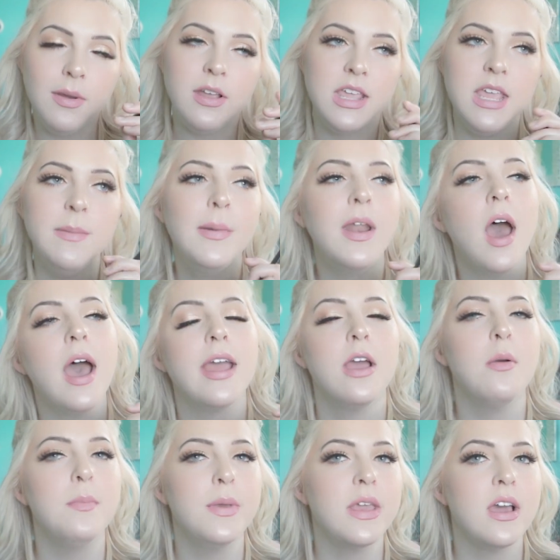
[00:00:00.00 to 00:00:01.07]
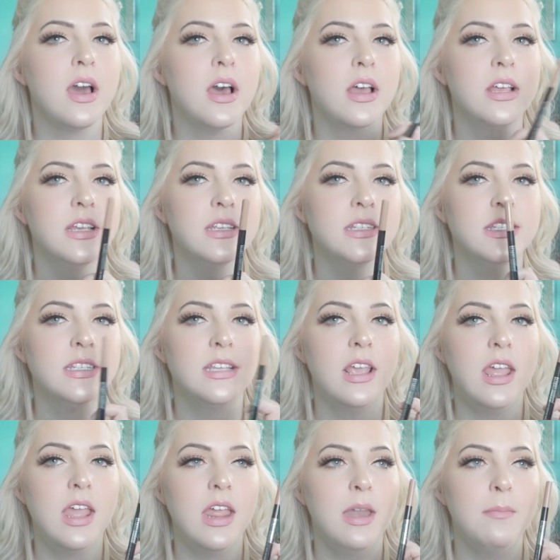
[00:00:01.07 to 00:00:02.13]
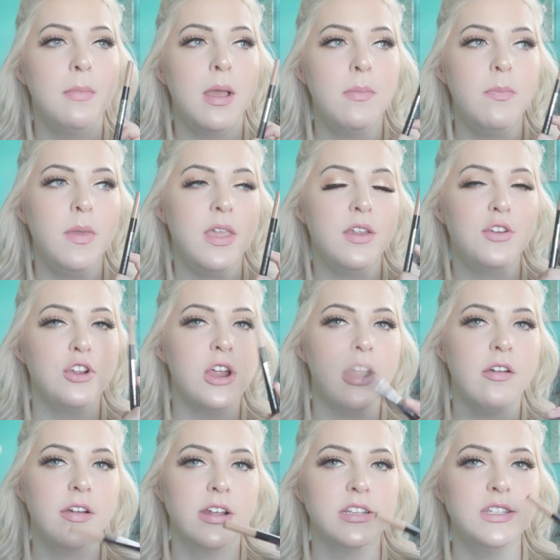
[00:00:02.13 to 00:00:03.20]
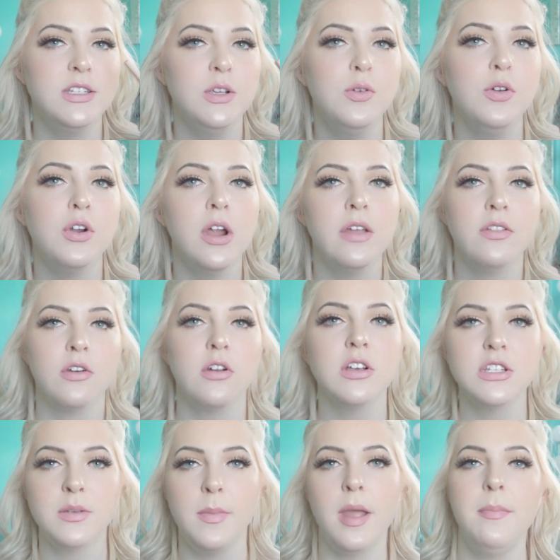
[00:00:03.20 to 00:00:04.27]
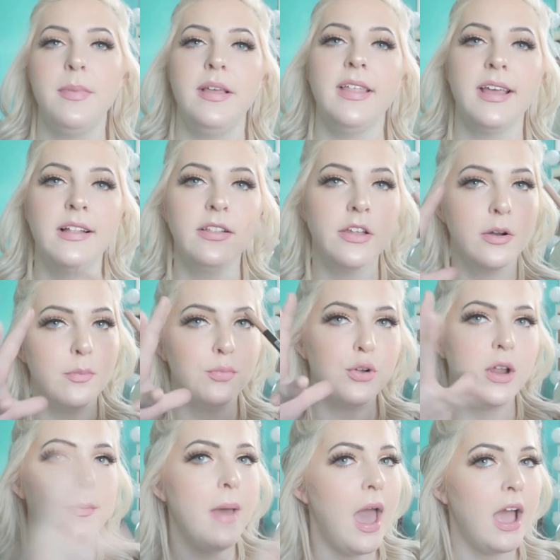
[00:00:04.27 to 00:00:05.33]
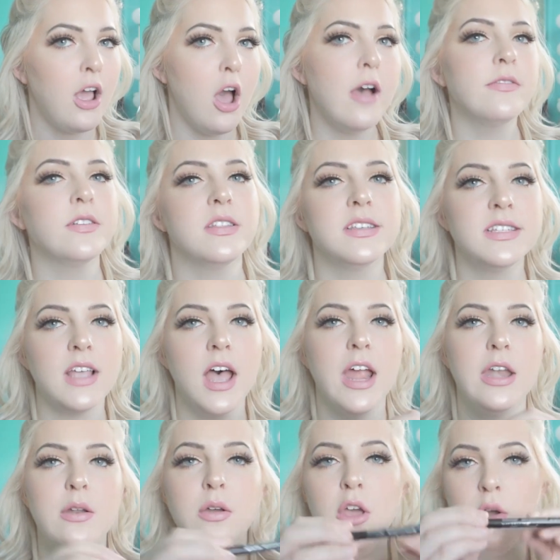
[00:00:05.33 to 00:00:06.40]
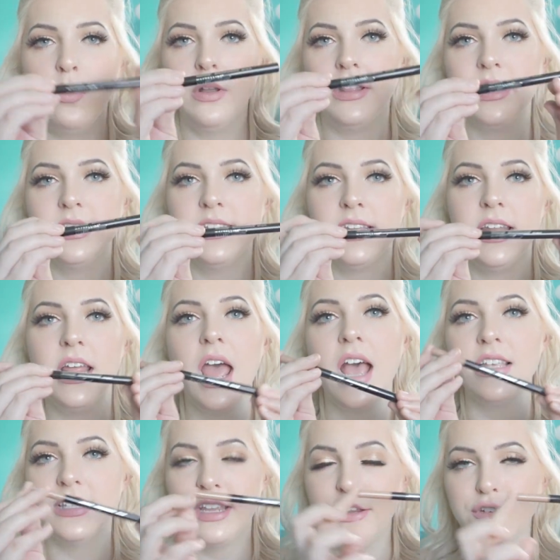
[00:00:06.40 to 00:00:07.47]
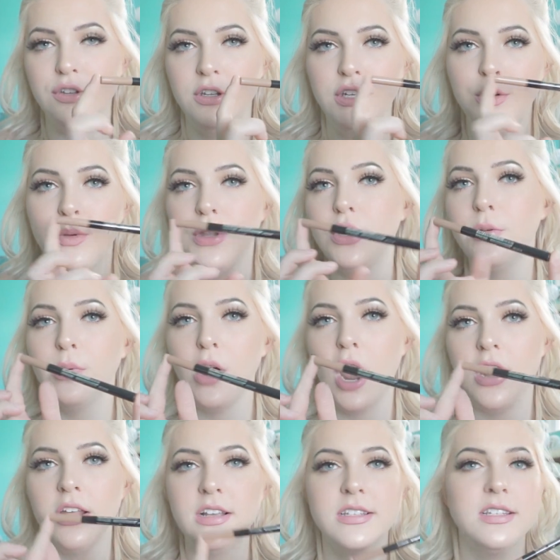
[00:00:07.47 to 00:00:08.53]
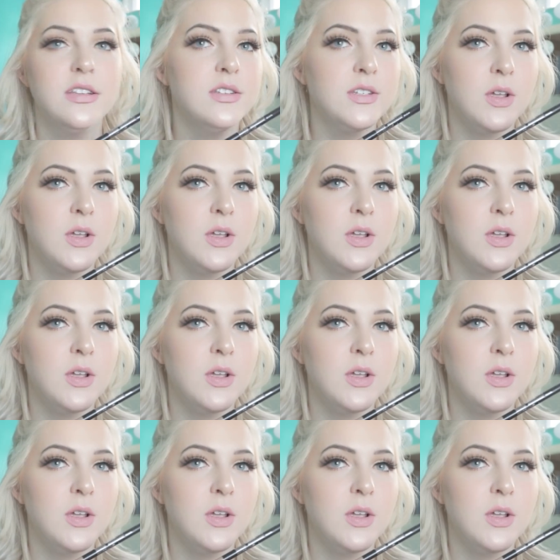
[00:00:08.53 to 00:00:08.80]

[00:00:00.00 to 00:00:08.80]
But keep an eye out, because it might be in your area sooner, and there also might be like a little pre-pack off to the side with this in it, as they usually do with new products.